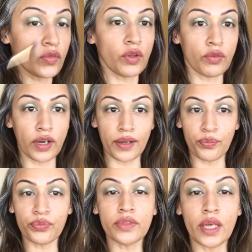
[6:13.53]
Right,
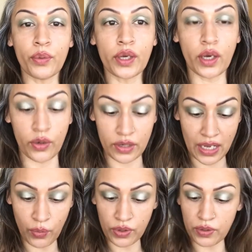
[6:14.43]
there we go. Now
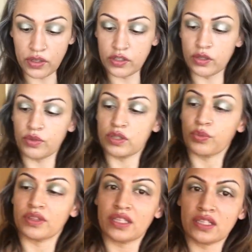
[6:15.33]
what I'm going to do is,
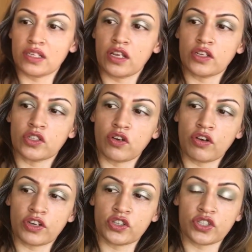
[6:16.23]
with this
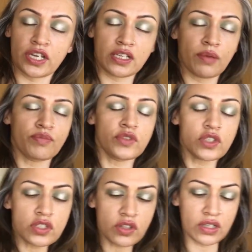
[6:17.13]
darker shade, I'm
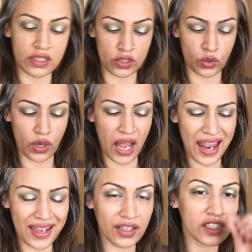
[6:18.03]
just going to do a
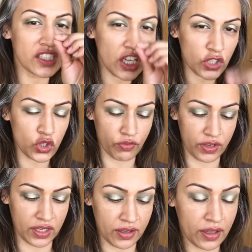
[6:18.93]
little touch of it